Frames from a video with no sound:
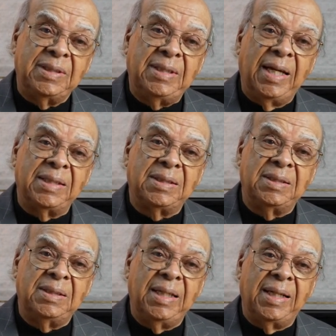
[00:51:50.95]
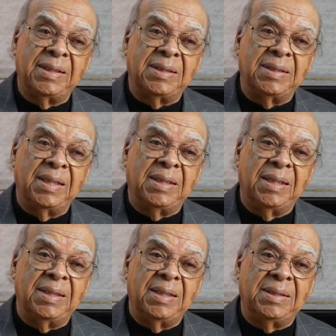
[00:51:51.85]
jazz, jazz mm
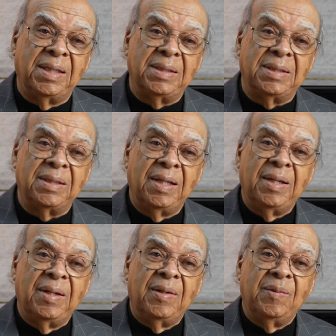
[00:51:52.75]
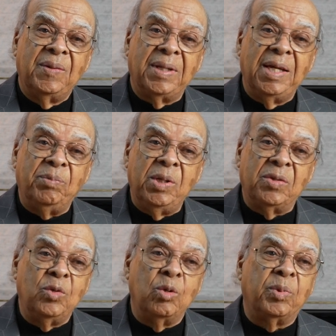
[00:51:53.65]
-hmm. churches, with the
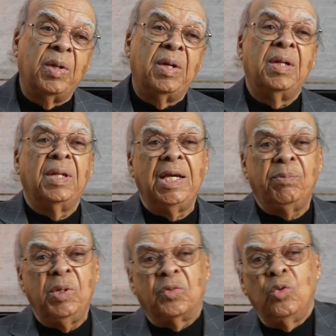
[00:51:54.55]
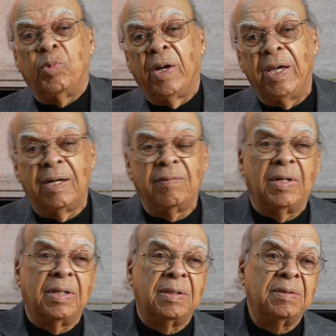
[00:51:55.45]
eight-piece group. The eight-piece group I have
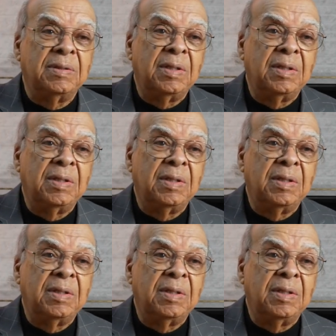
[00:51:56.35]
uh,